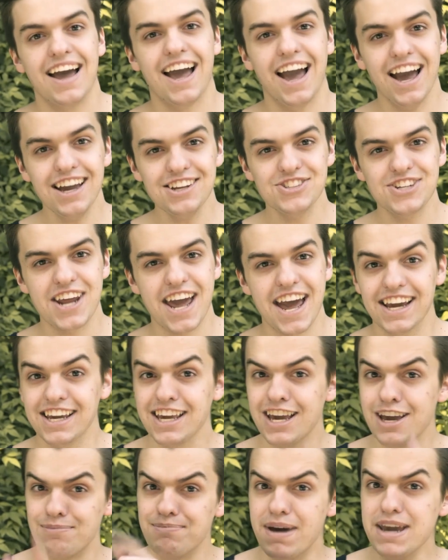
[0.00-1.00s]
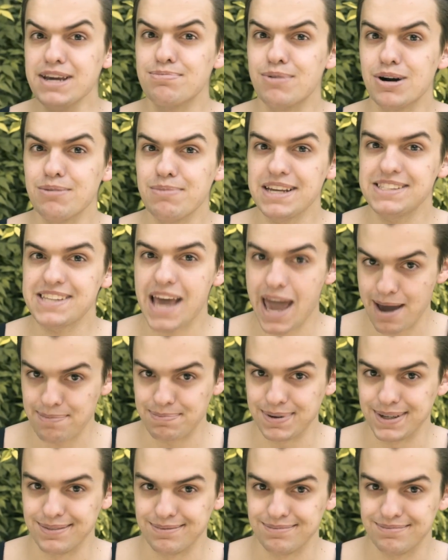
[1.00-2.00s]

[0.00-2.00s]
hashtag make mermaids happen.